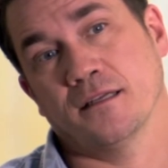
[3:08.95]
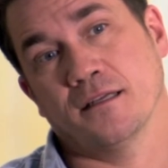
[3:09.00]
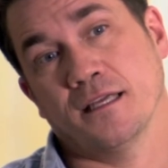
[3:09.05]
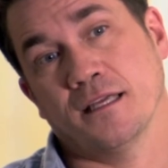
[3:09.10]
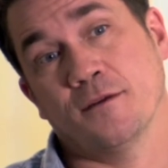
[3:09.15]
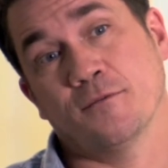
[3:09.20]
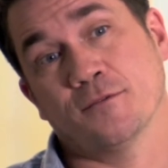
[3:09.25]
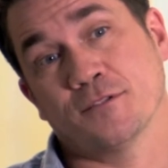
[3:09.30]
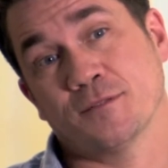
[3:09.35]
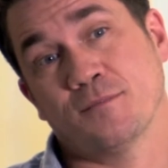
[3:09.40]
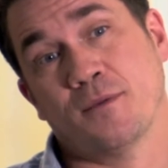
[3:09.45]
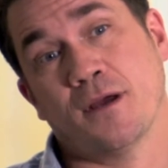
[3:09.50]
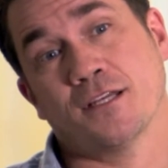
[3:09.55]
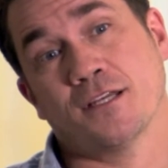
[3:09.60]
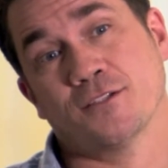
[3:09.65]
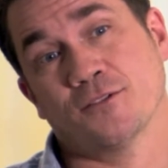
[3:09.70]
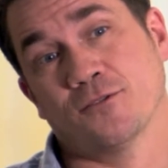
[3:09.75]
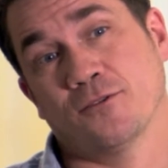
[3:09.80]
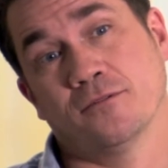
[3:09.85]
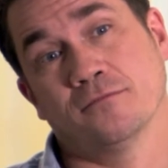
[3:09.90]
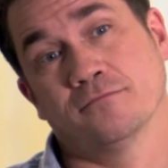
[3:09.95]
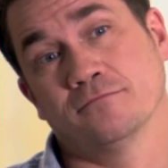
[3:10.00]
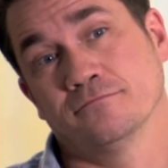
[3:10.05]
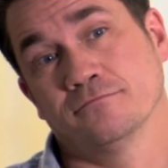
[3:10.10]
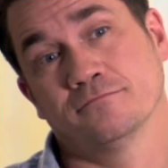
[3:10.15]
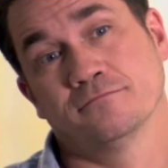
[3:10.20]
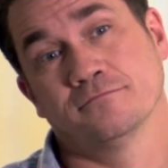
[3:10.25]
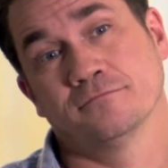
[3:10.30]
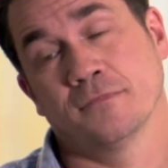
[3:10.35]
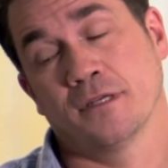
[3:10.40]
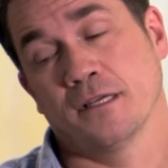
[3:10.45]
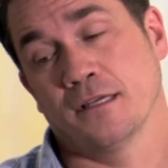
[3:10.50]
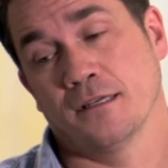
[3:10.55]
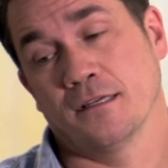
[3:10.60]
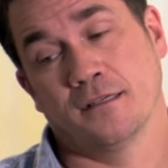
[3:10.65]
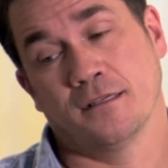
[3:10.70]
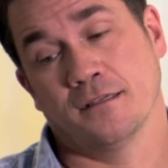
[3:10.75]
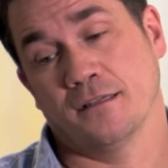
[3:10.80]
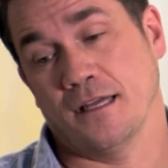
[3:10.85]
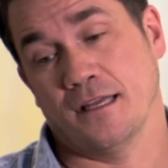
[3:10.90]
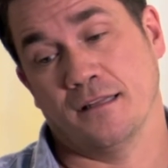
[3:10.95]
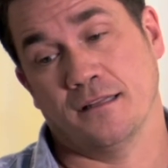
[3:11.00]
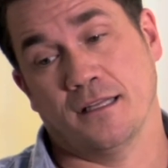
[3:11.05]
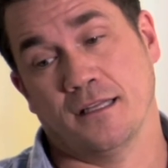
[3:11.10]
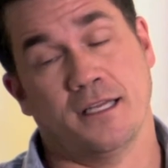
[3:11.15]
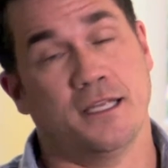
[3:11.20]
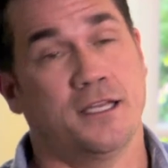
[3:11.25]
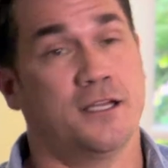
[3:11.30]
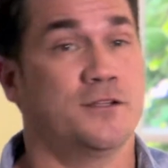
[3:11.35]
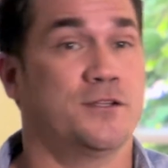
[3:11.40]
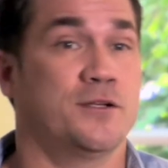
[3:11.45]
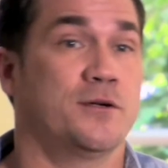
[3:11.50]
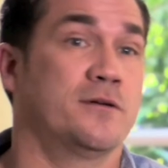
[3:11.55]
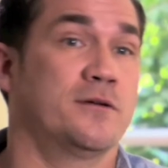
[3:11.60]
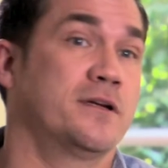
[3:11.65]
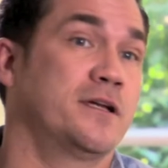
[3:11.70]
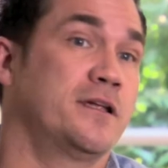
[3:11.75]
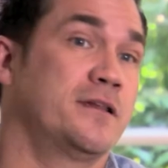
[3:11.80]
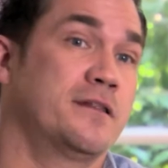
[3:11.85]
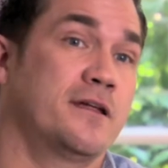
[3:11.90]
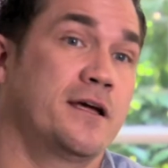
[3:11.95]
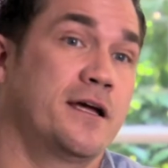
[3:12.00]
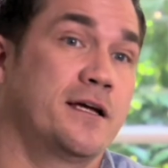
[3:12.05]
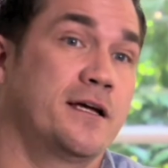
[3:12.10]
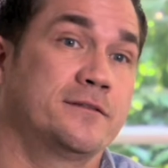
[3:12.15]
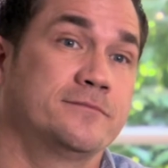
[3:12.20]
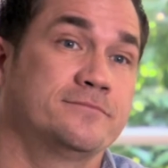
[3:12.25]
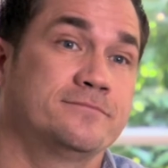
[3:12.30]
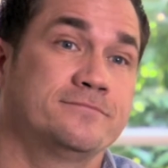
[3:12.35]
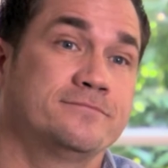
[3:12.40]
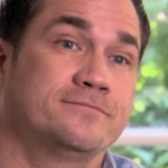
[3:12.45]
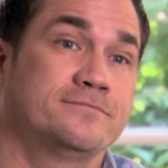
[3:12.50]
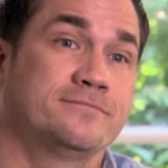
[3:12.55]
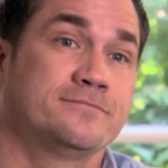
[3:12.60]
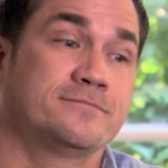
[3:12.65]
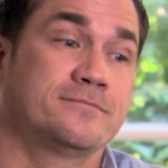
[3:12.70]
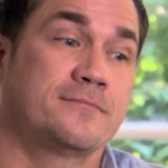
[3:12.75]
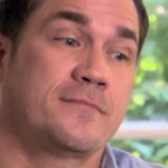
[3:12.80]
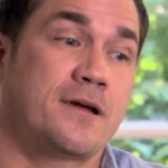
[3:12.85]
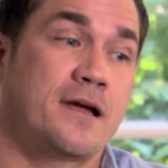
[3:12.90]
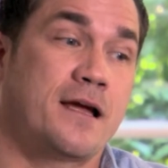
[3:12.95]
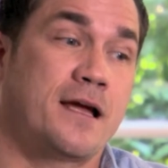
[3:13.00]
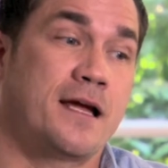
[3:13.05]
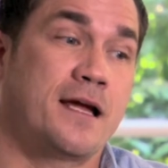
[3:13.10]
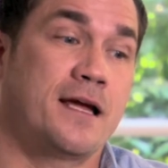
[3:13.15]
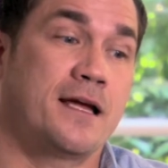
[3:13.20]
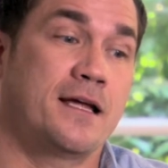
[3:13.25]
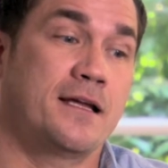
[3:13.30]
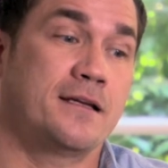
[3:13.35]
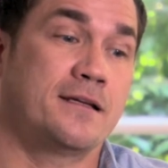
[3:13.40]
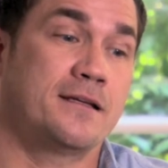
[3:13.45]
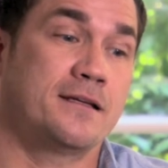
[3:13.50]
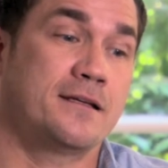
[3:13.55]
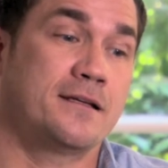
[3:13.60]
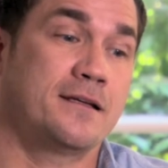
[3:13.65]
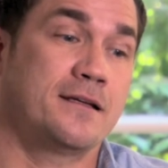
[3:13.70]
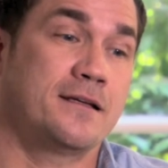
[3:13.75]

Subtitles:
he was special and that he could do anything. And